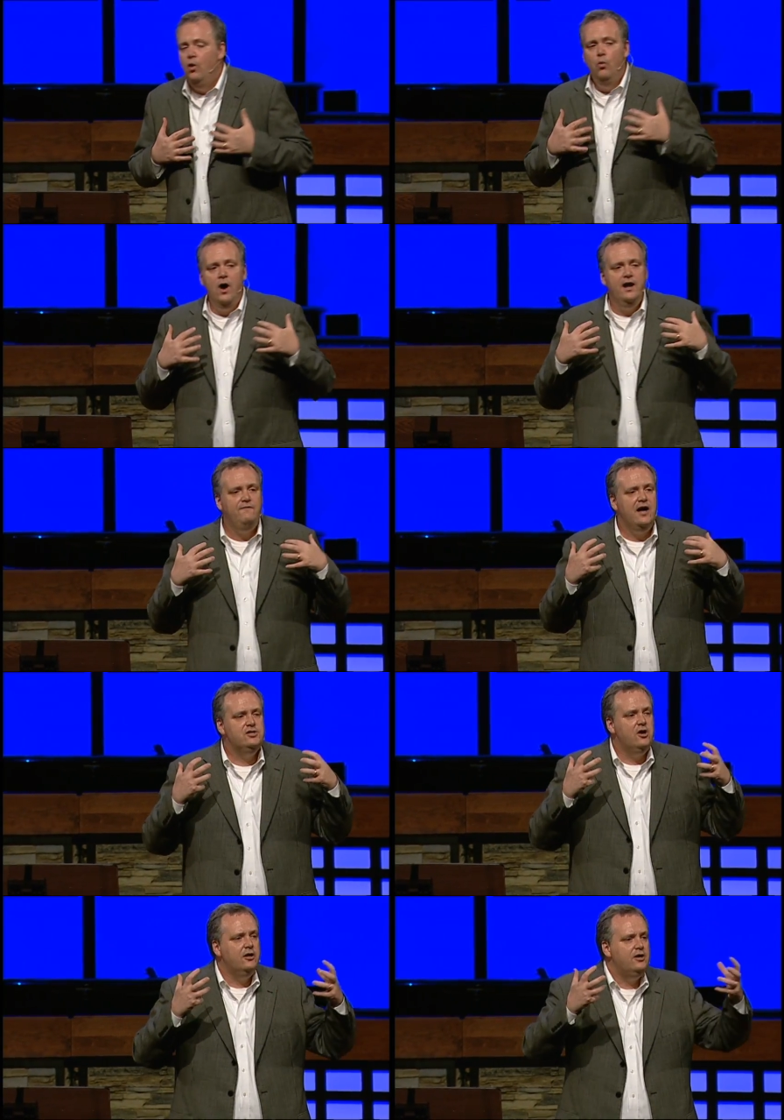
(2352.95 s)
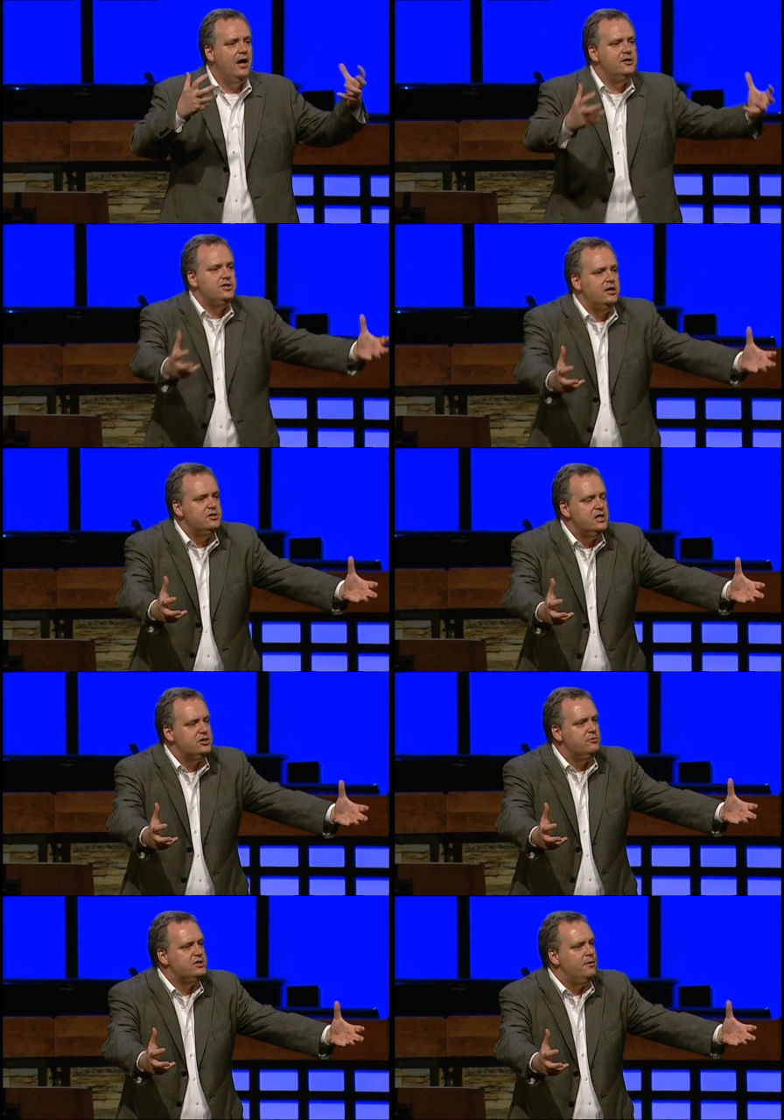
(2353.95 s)
What if I start, try to share
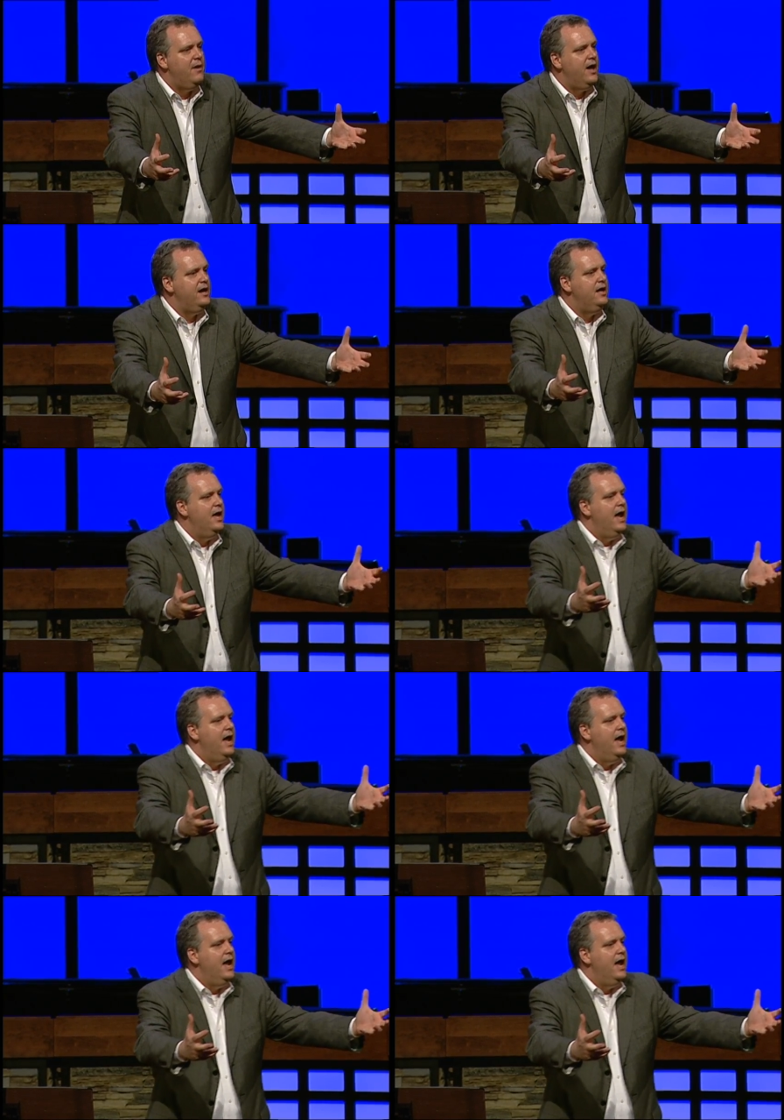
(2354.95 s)
Jesus with somebody